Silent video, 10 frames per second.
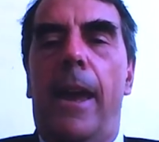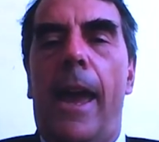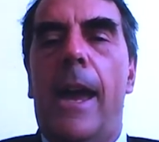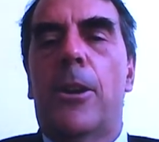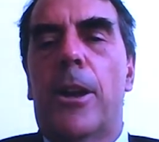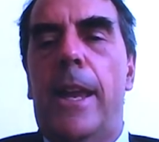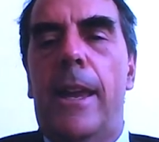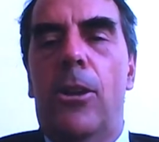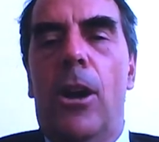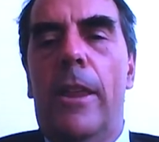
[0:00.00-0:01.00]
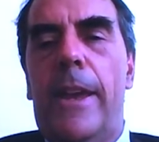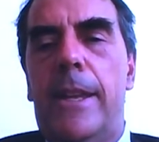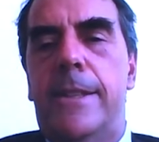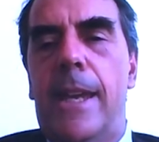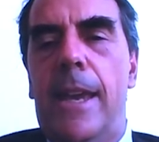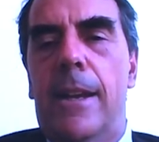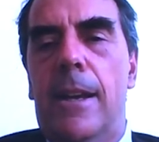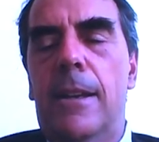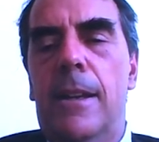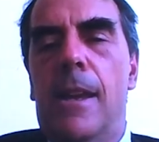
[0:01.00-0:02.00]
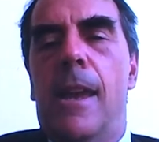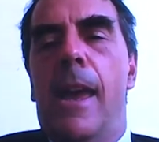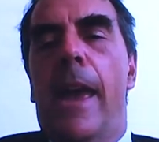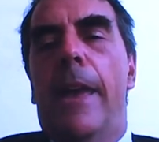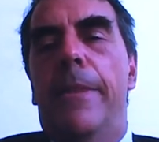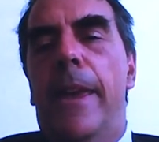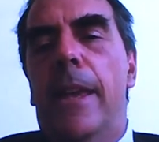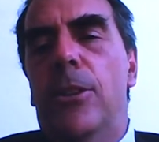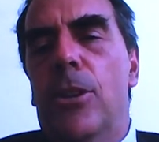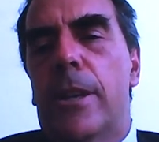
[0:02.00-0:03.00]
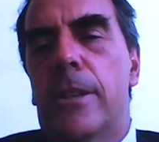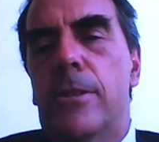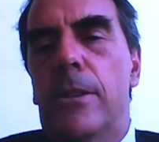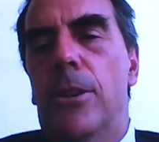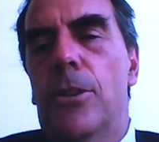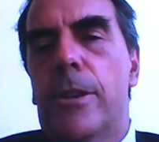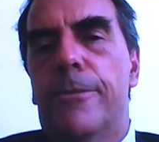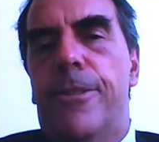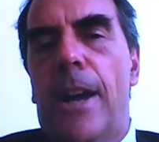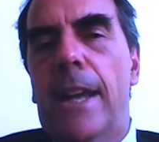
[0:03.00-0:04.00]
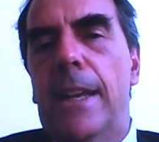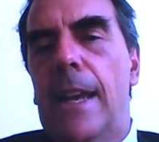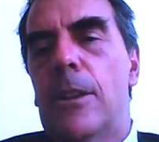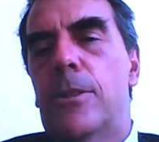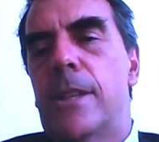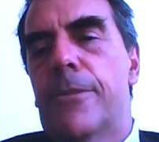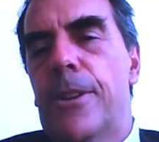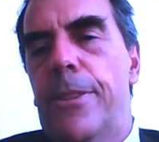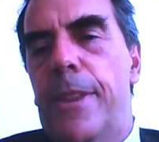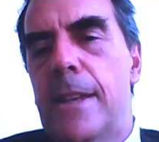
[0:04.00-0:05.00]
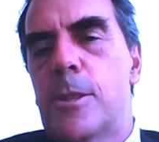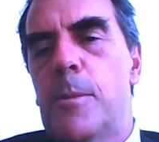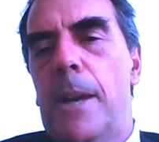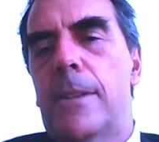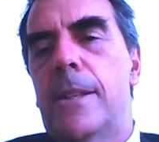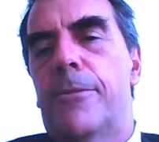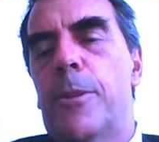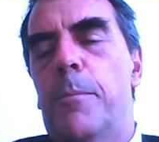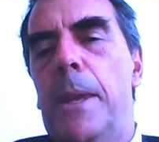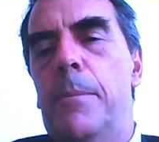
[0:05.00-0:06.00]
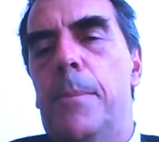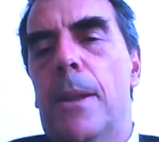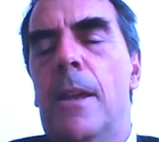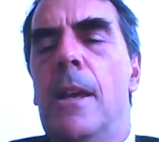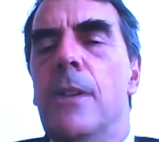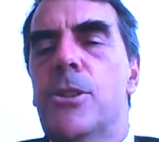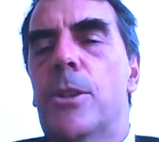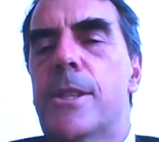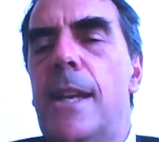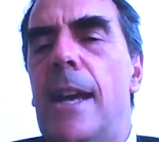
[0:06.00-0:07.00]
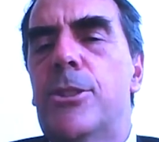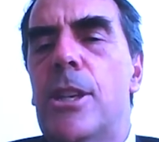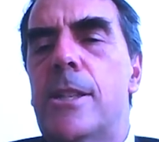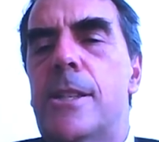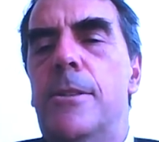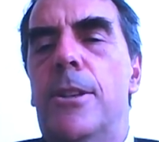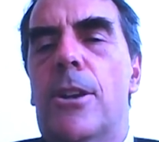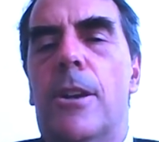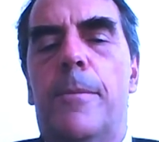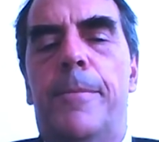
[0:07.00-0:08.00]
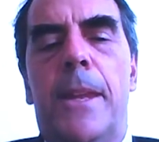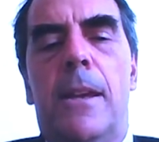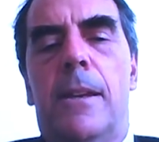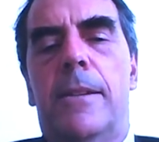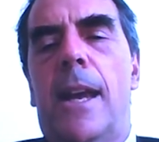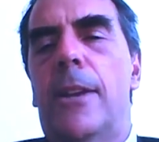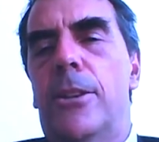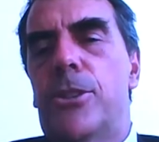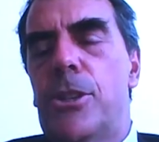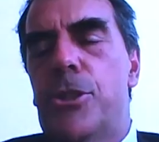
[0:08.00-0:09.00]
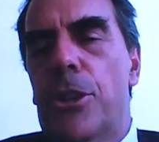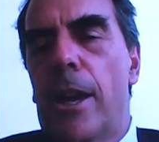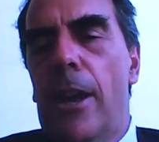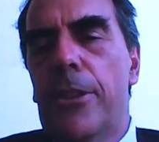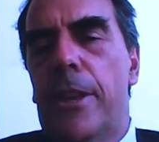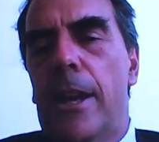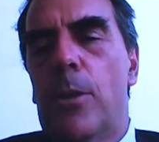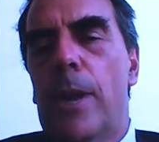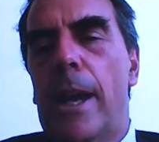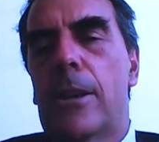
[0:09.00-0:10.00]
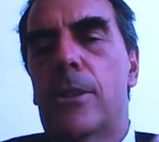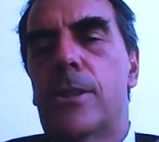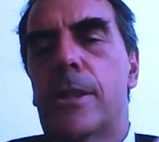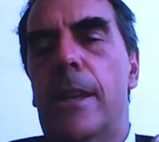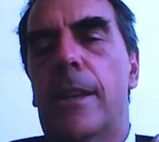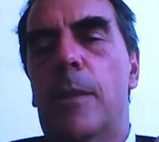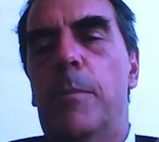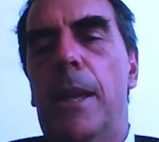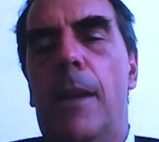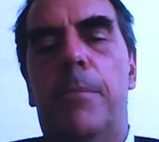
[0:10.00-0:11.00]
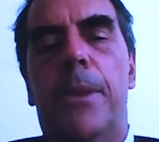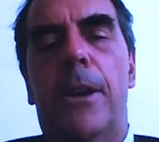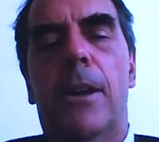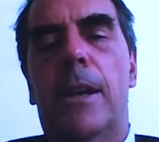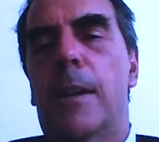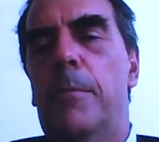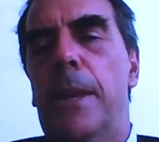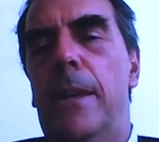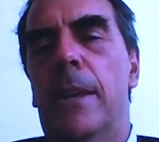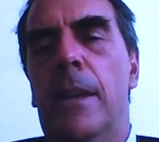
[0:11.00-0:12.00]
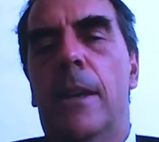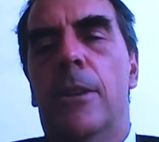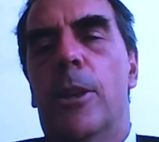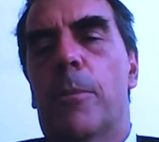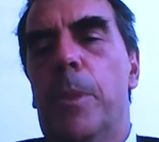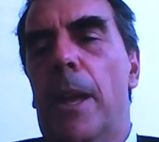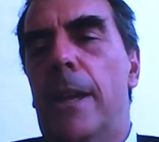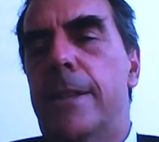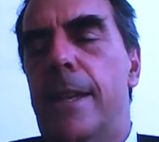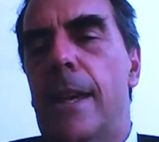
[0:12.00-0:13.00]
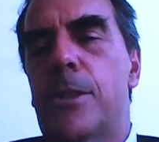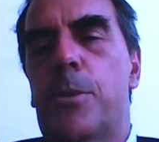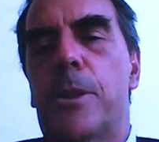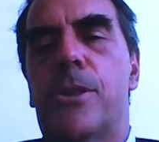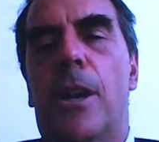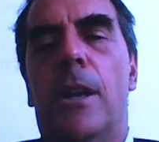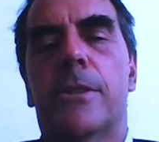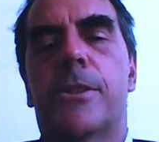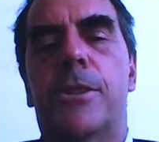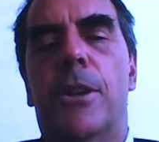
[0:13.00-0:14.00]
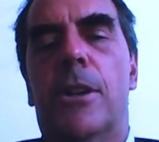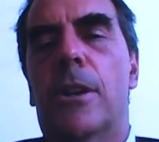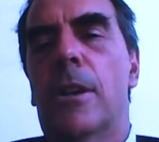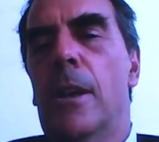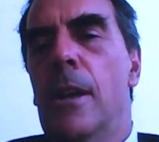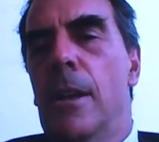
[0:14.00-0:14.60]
aggregate all that data. And then you can find out different things about different people. So it's not just your healthcare records that can be up there. It can be your blood test results, your